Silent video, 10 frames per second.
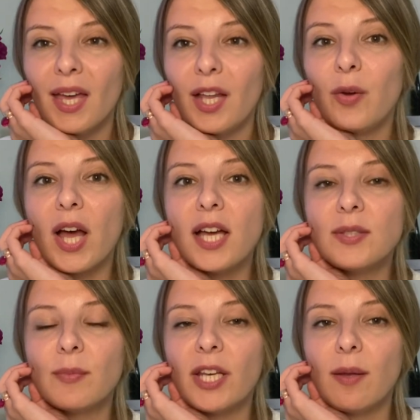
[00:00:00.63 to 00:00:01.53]
Hello
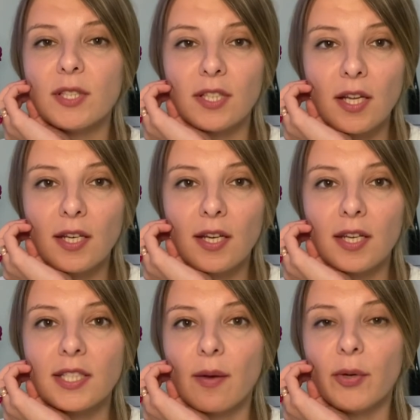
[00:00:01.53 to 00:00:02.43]
guys, my name is Anna
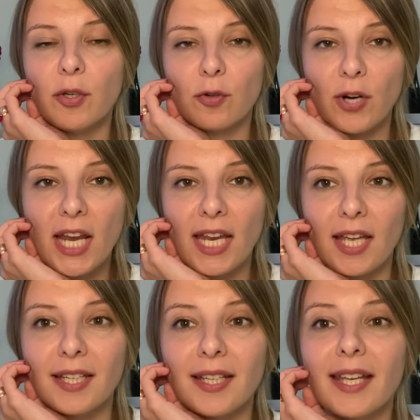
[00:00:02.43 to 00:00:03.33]
and I'm a
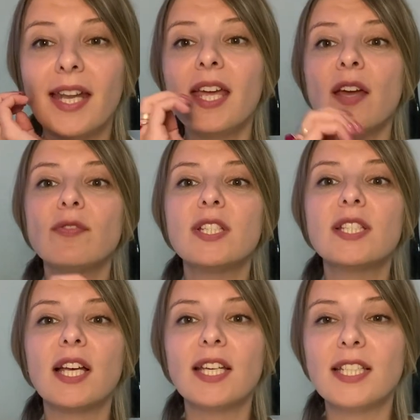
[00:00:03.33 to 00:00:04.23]
Ukrainian and I have
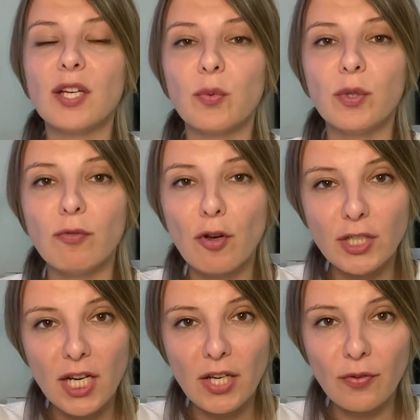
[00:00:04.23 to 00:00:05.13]
decided I will vlog
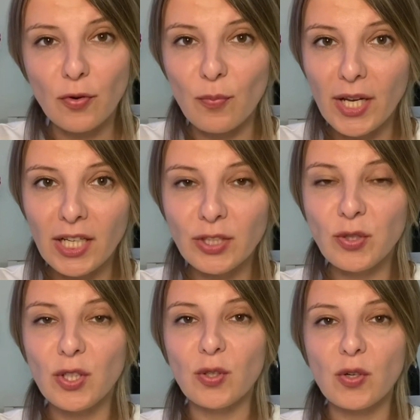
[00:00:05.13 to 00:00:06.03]
daily from my
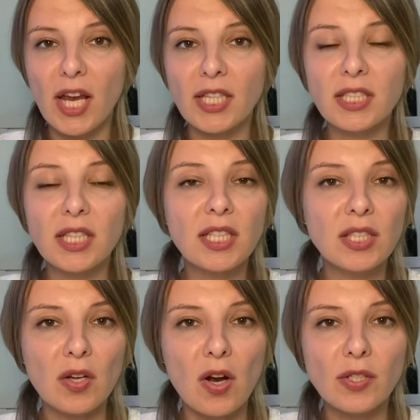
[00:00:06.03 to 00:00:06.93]
country Ukraine since the
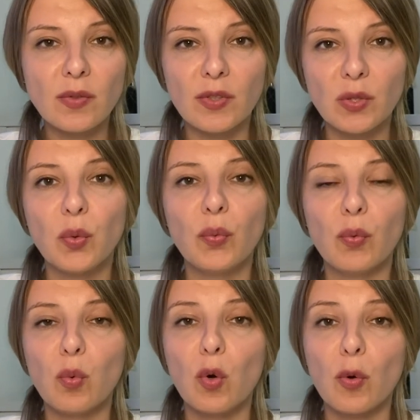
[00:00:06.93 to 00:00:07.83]
start of this awful
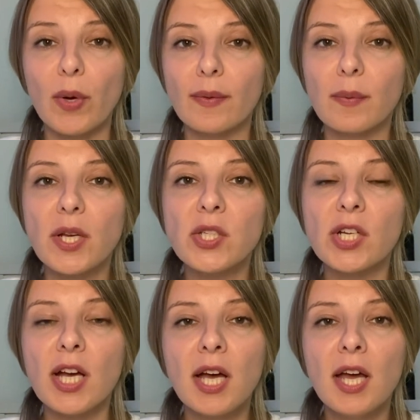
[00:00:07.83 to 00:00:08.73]
war with
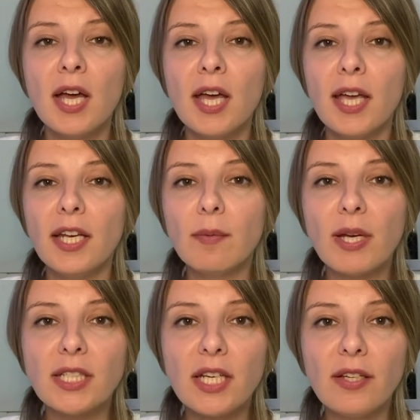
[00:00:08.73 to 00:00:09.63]
Russia, and in
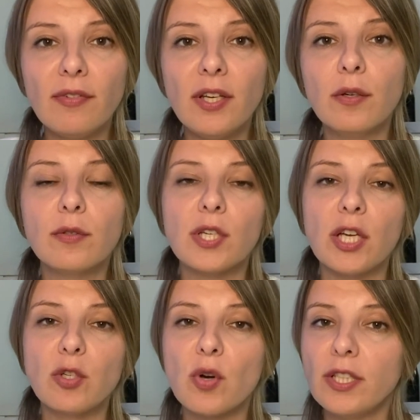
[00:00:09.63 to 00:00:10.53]
my daily videos I
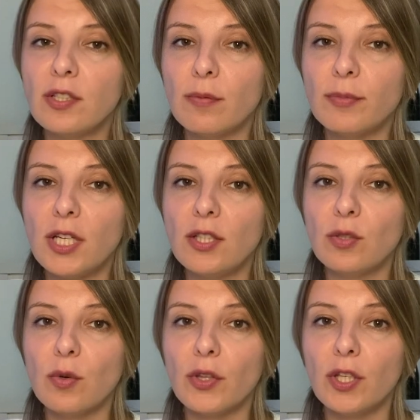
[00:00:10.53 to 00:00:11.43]
try to update
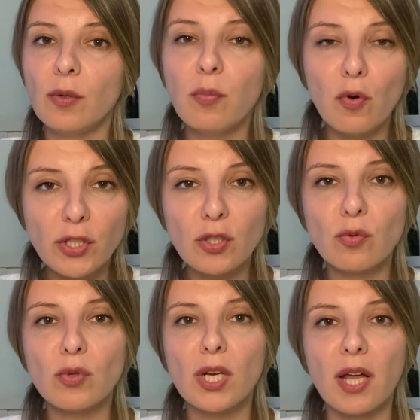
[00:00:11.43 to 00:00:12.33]
you on the
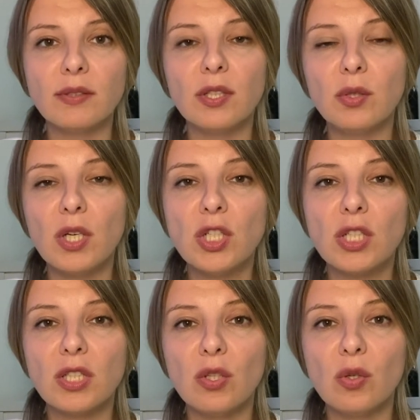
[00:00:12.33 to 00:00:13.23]
important real life
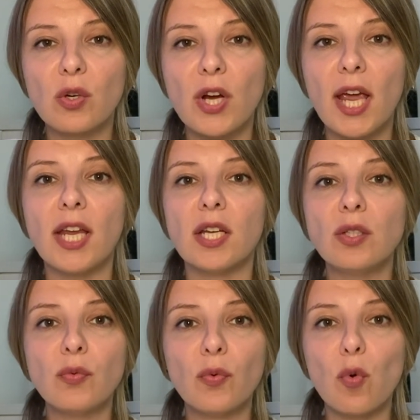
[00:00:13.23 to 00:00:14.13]
situations in Ukraine,
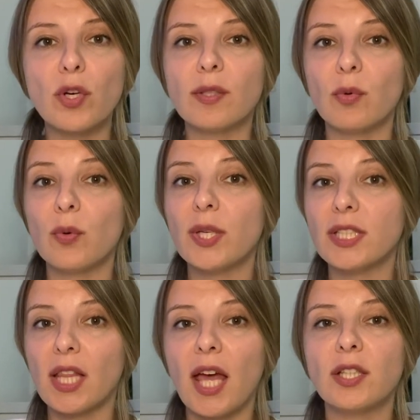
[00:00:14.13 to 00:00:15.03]
and of course I'm always
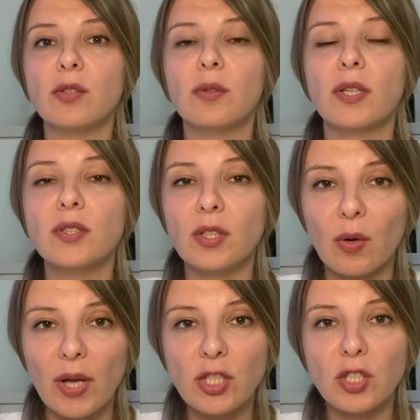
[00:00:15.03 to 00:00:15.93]
glad to answer your
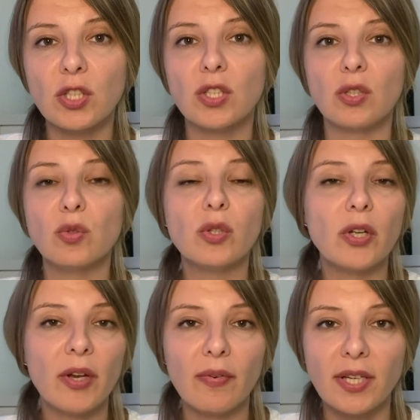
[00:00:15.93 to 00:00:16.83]
questions and to
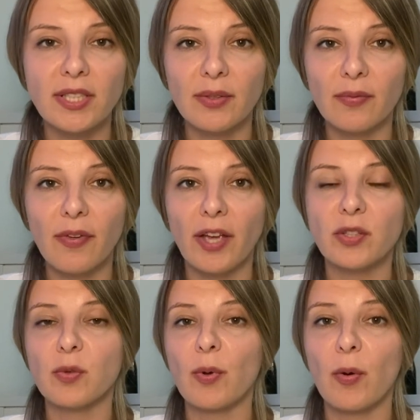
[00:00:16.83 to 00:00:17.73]
clarify some
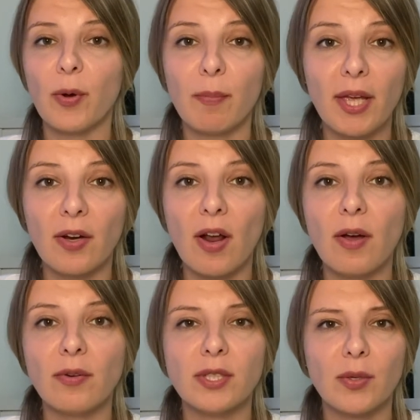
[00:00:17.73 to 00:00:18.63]
facts from our
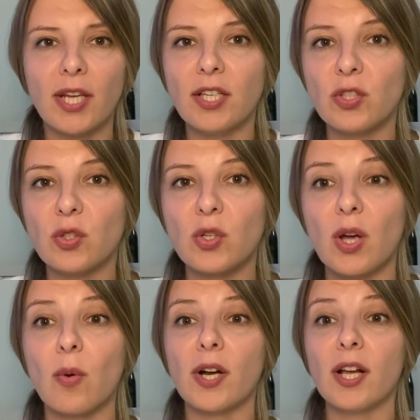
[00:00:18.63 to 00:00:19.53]
background, our history,
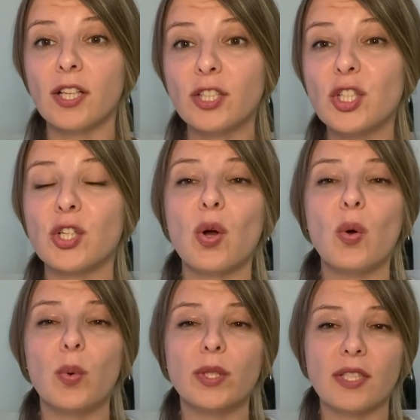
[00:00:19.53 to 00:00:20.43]
our culture
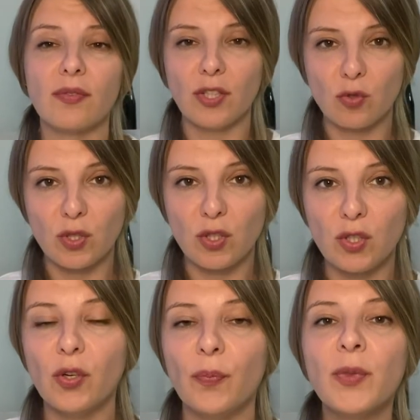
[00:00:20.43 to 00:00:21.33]
or whatever interests
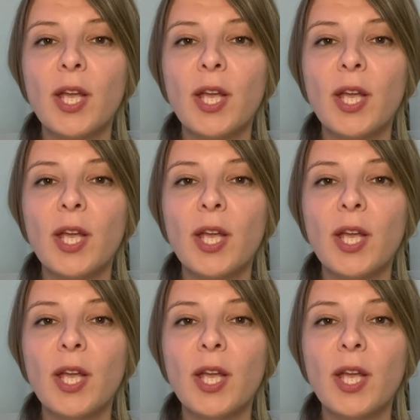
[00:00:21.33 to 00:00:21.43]
you.